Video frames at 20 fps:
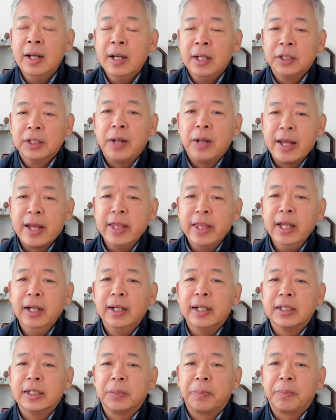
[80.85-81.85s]
So I think
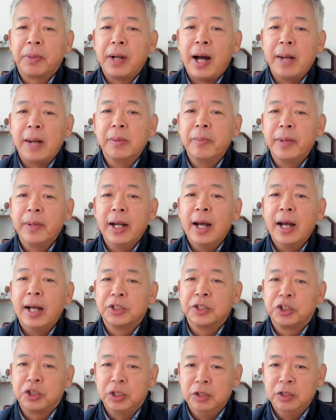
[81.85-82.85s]
it's probably
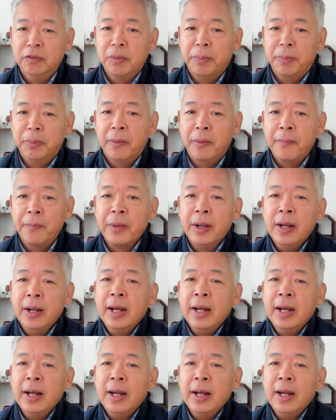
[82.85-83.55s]
achievable.